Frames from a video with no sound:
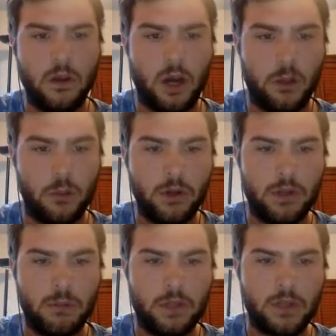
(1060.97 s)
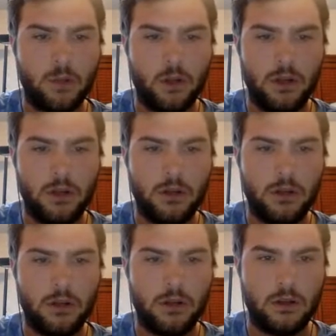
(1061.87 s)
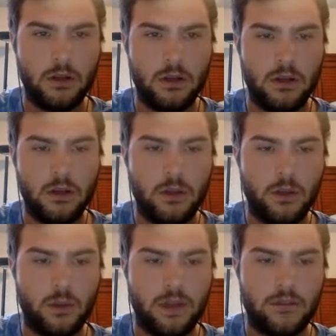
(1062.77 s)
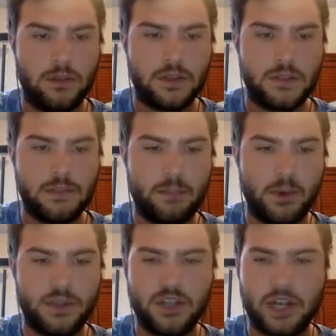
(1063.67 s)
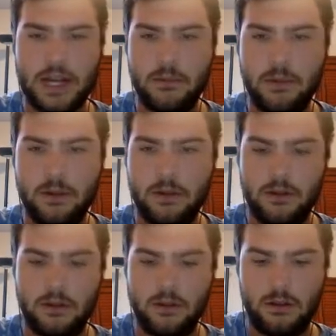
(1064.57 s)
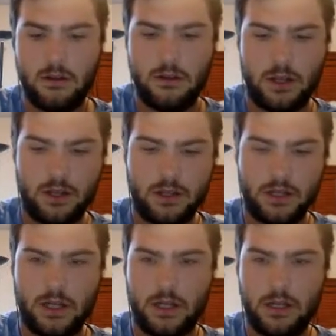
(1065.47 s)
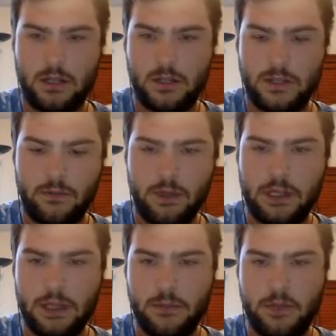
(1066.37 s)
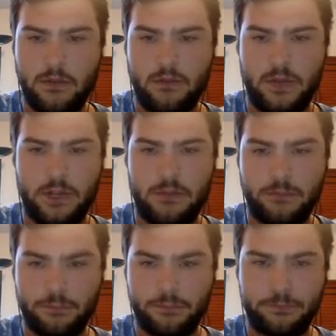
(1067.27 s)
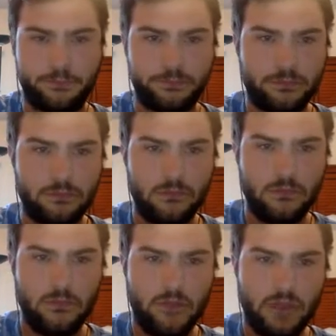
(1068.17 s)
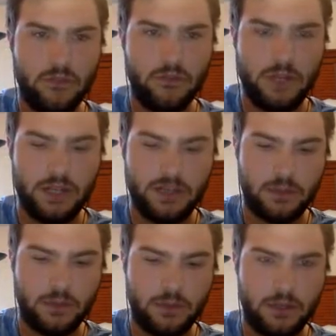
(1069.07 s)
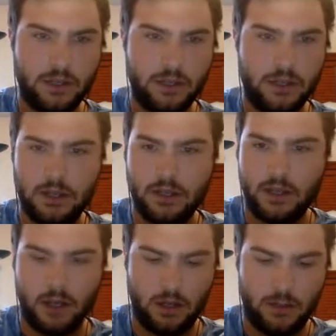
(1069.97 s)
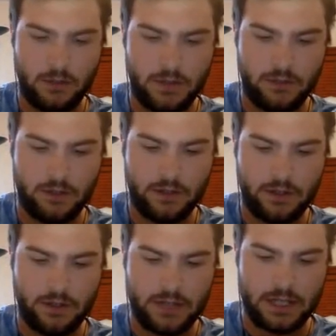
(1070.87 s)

We're now +1. We have our Z Poison Jab, and let's see if we can claim another Finny. If the Finny ends up living, it is a very sad